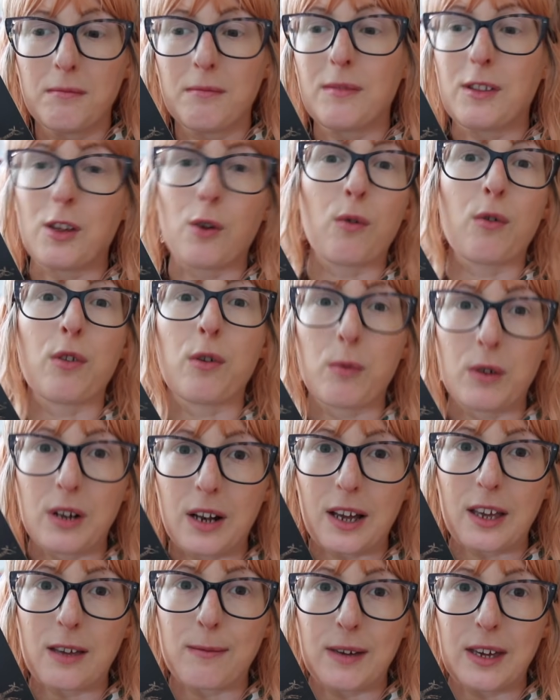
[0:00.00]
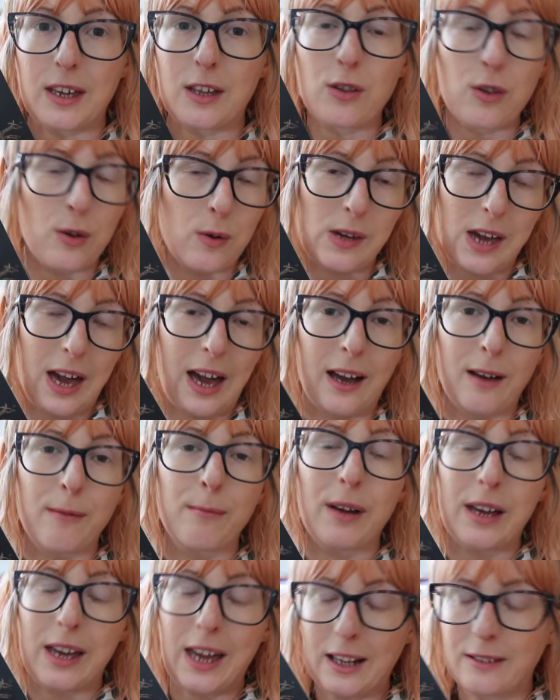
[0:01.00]
the author would like me to care.
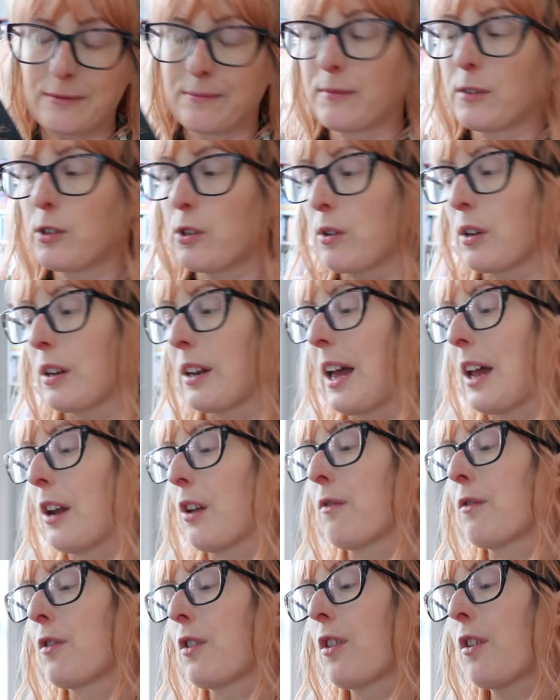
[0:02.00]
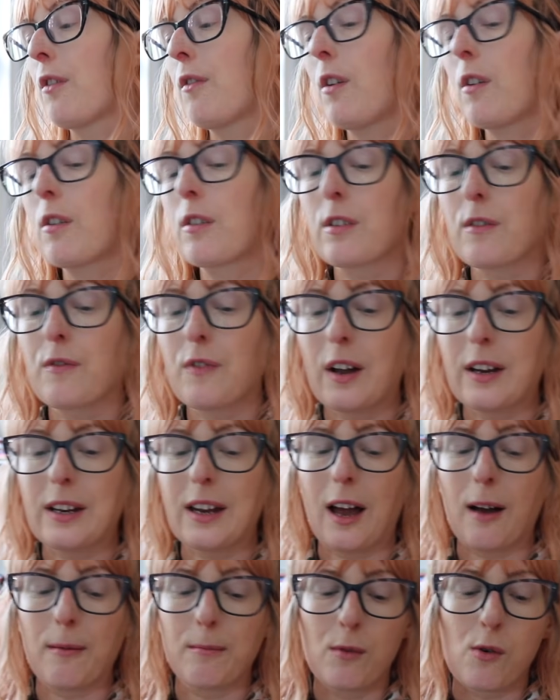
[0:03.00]
But again, you can head over to the vlog to find
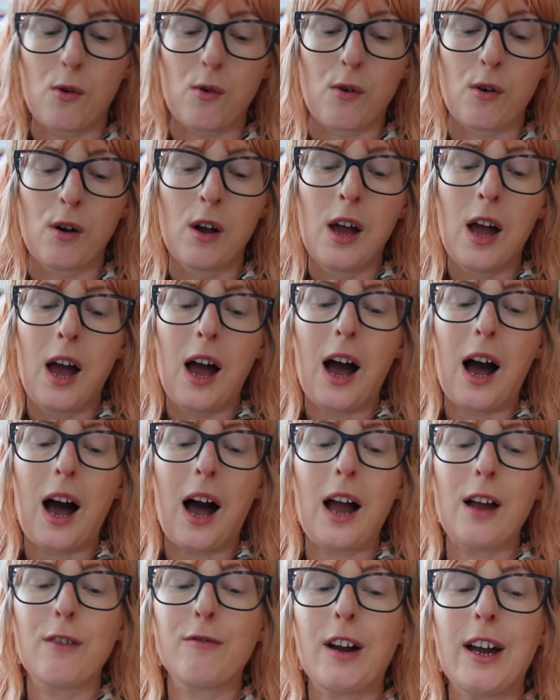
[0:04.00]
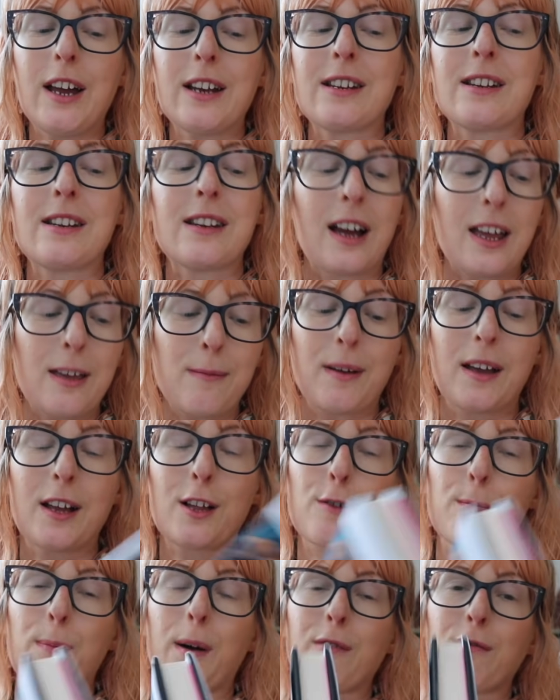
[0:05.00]
out more. I read
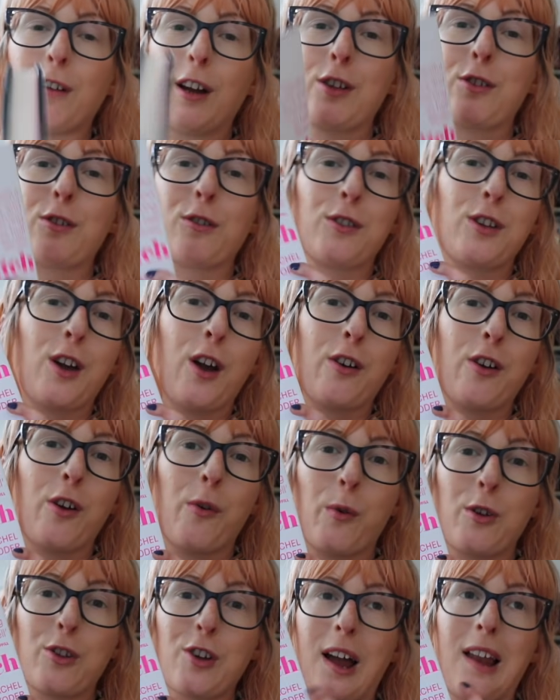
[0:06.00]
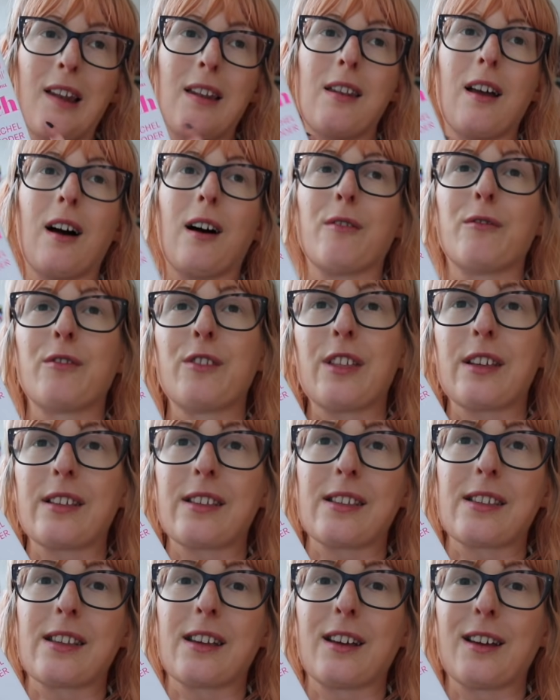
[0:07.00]
Nightbitch by Rachel Yoder, which I loved. This
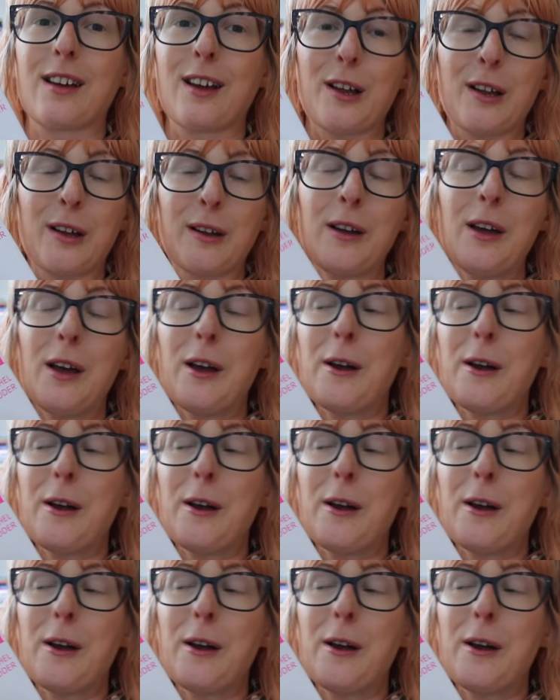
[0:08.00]
is a